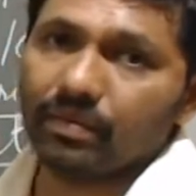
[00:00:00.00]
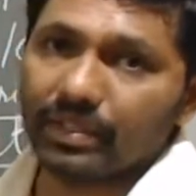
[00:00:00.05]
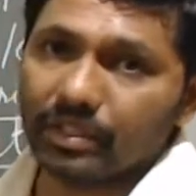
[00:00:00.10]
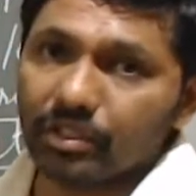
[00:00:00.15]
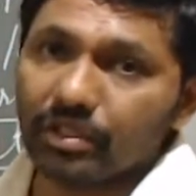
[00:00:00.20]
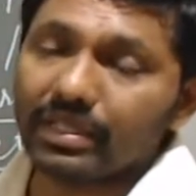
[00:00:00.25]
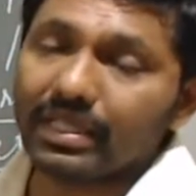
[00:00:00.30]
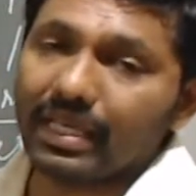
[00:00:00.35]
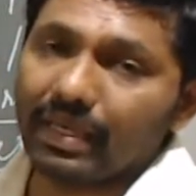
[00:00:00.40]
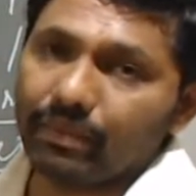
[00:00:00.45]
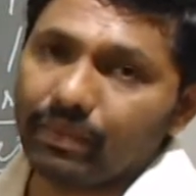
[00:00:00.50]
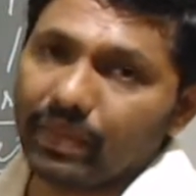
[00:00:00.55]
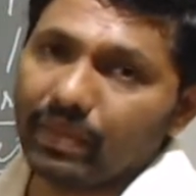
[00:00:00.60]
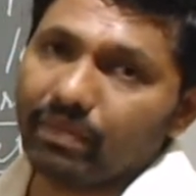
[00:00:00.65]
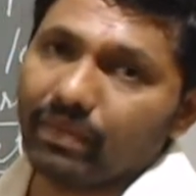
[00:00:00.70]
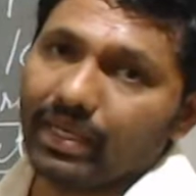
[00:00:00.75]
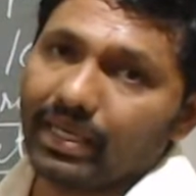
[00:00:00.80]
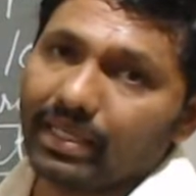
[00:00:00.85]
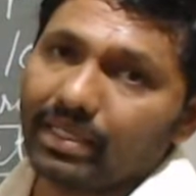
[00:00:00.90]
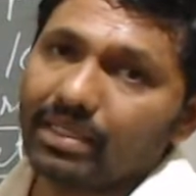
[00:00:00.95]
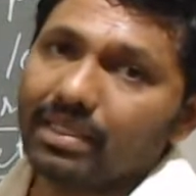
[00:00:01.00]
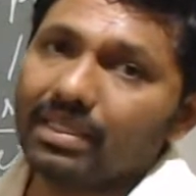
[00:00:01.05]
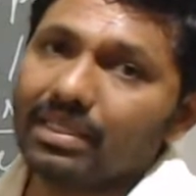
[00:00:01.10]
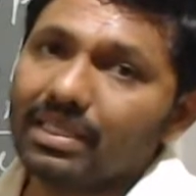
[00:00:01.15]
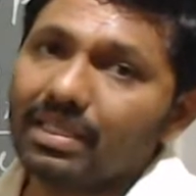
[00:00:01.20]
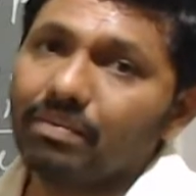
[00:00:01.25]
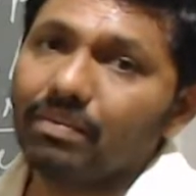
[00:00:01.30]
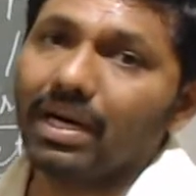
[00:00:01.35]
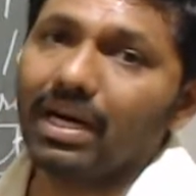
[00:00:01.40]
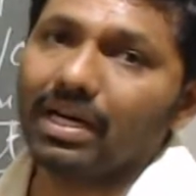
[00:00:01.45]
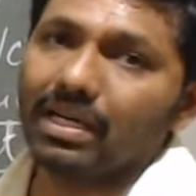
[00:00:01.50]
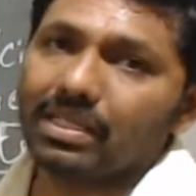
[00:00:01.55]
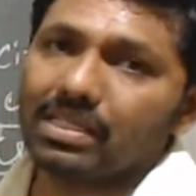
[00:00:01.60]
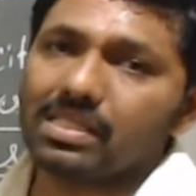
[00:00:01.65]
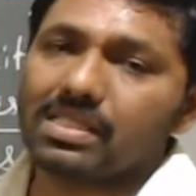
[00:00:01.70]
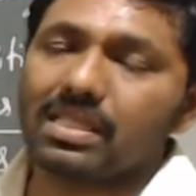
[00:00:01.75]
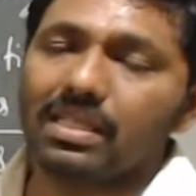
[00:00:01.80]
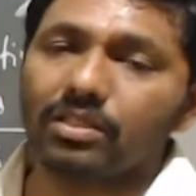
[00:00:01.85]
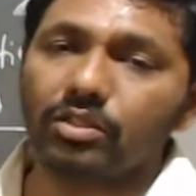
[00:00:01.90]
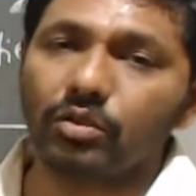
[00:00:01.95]
We should keep in mind the Mars,
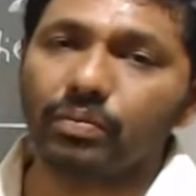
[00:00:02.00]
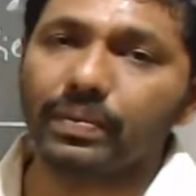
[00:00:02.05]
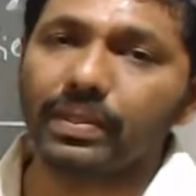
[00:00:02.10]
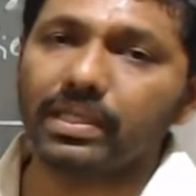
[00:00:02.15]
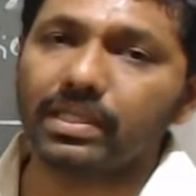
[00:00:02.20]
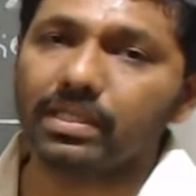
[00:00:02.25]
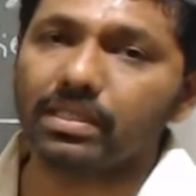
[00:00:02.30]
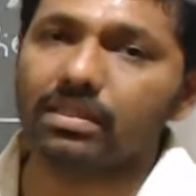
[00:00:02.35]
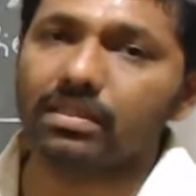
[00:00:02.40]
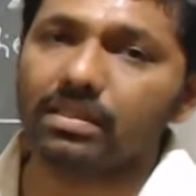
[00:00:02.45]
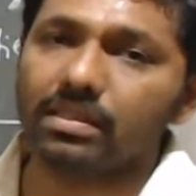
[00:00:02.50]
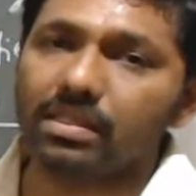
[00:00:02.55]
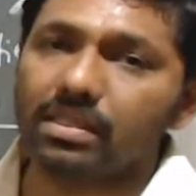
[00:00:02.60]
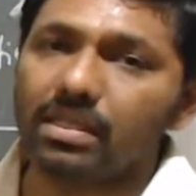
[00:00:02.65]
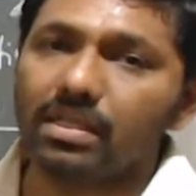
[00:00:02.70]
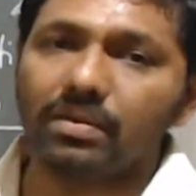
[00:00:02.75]
the Jupiter.